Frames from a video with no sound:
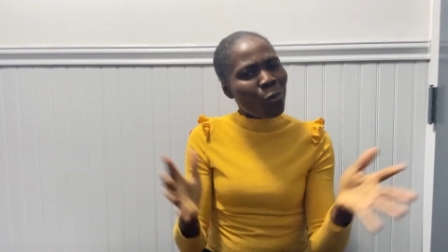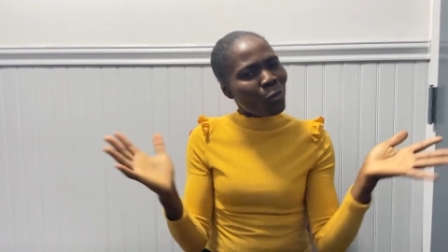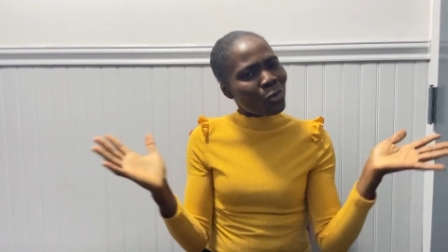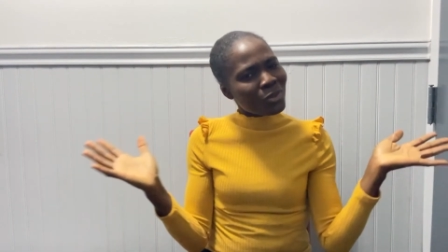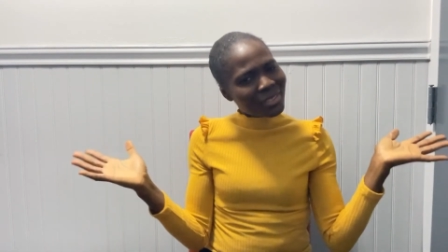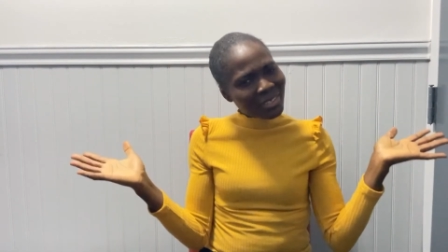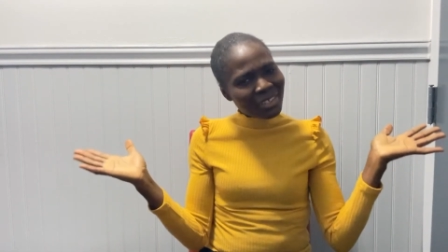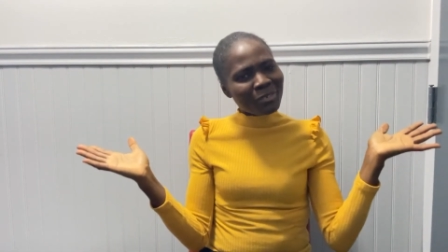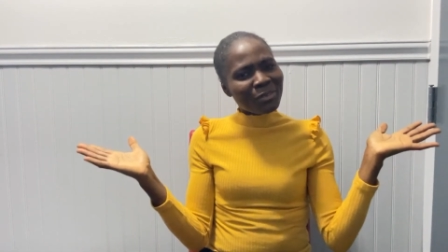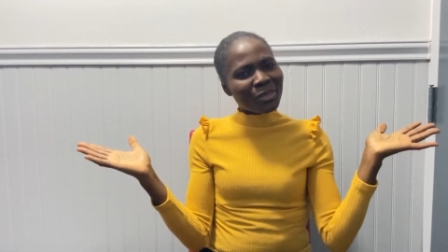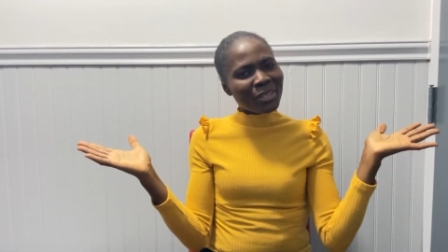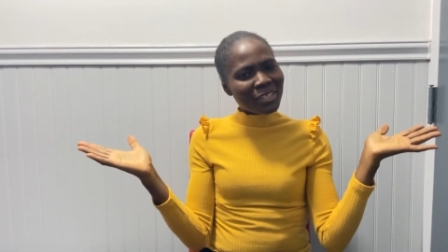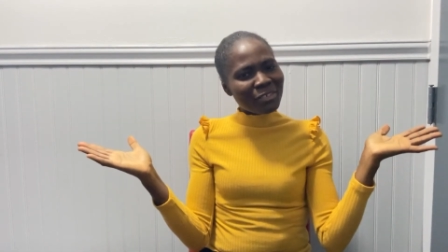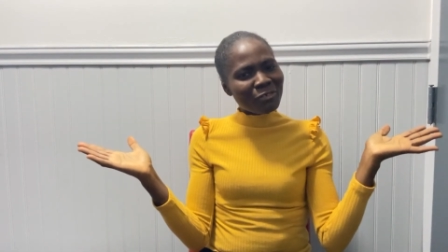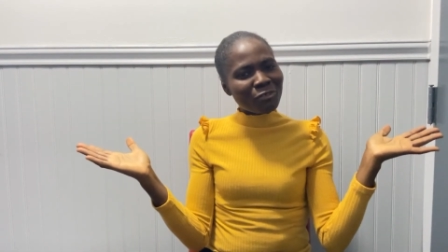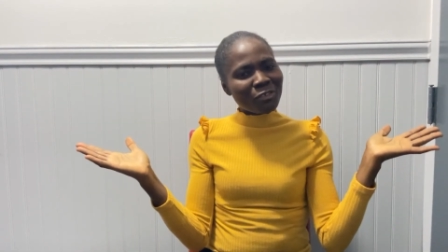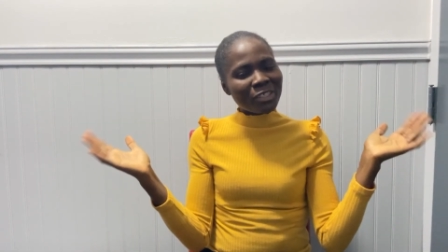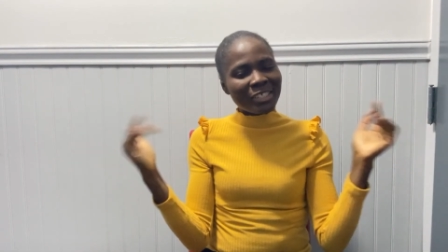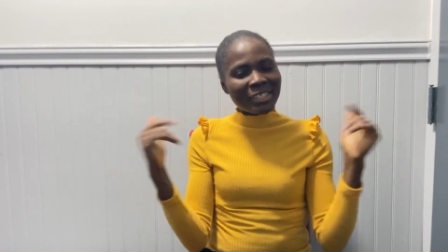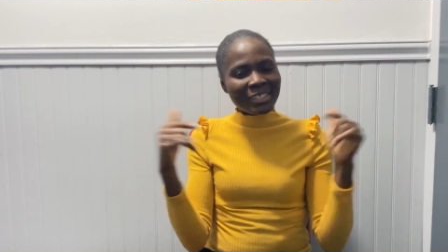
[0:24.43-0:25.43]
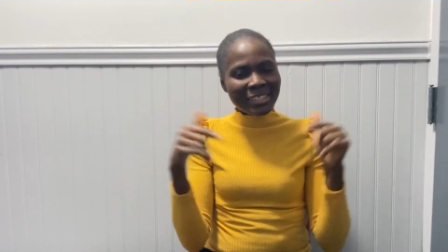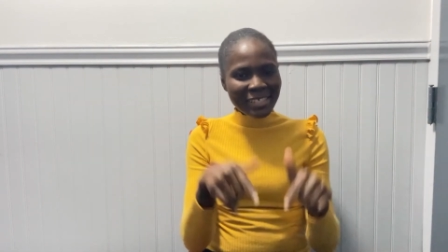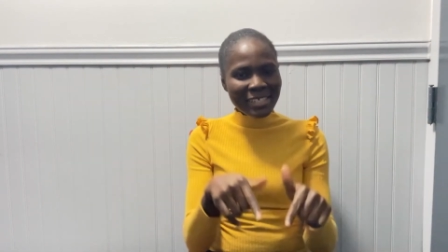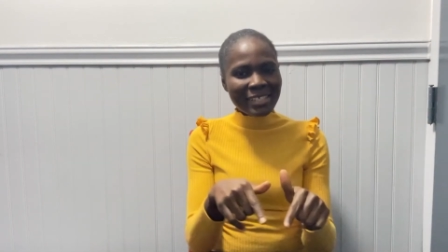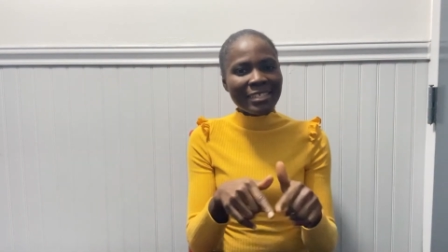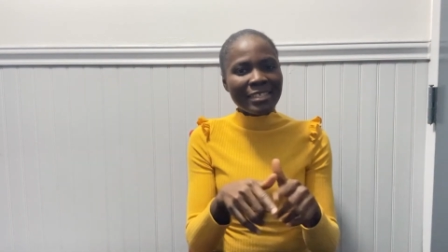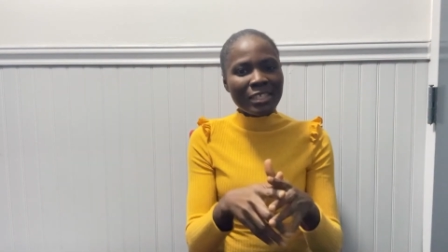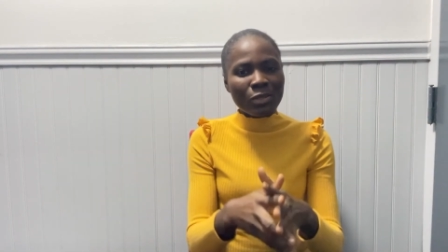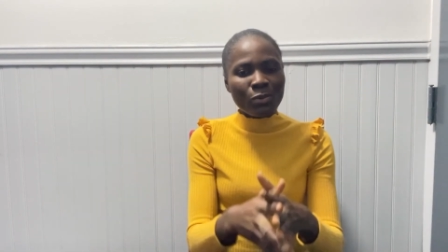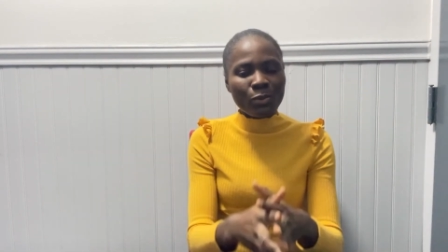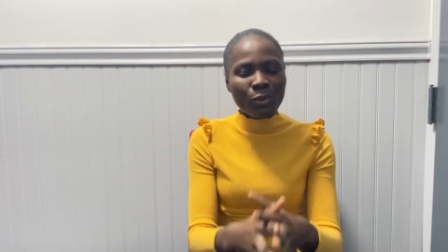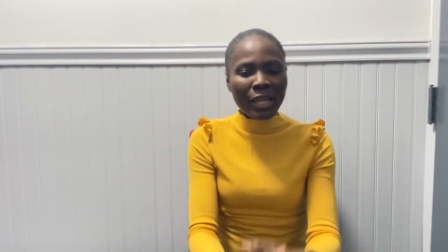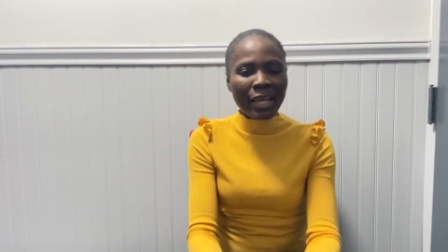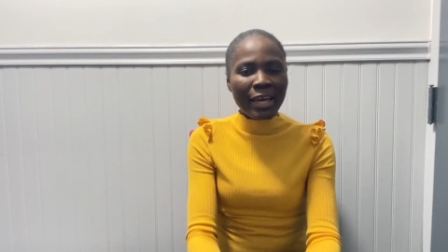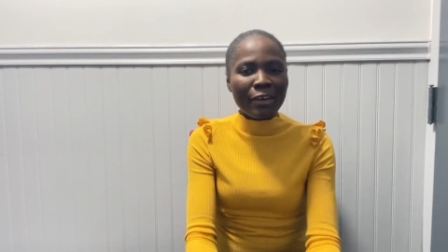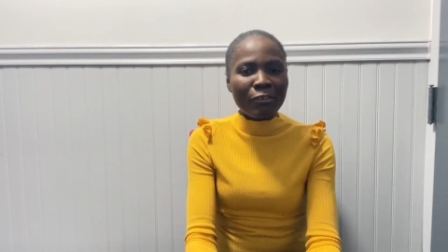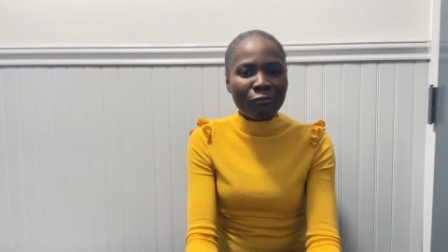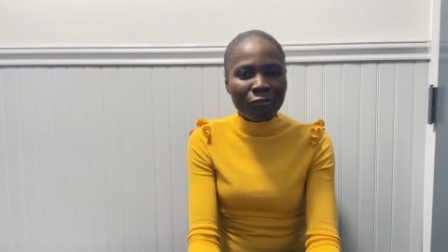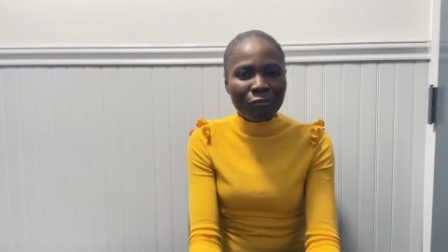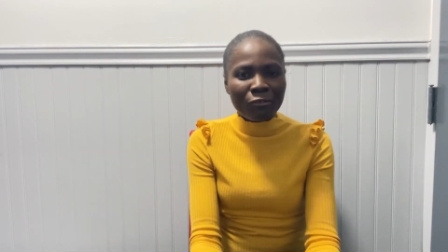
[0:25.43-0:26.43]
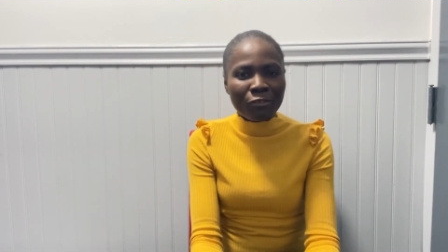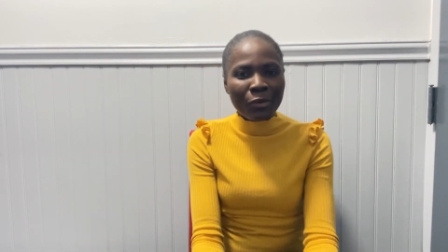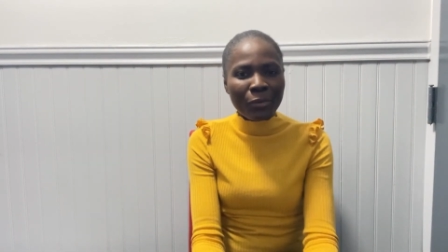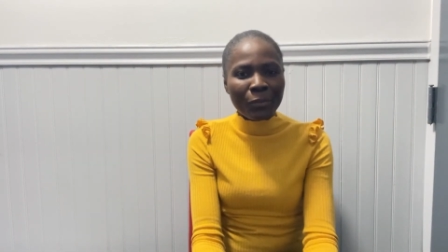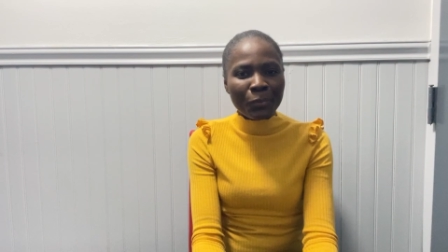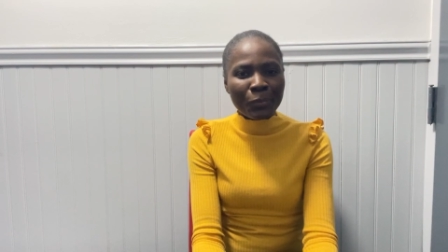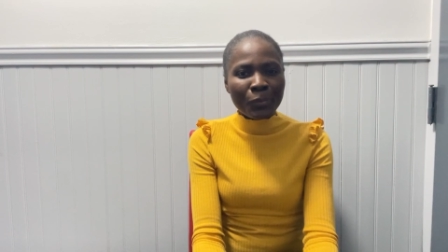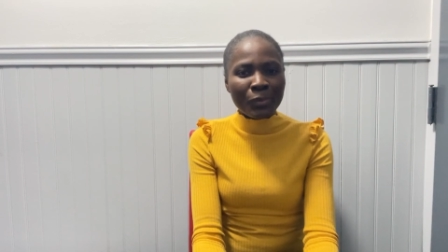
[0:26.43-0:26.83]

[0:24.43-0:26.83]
Was I ready for this new life?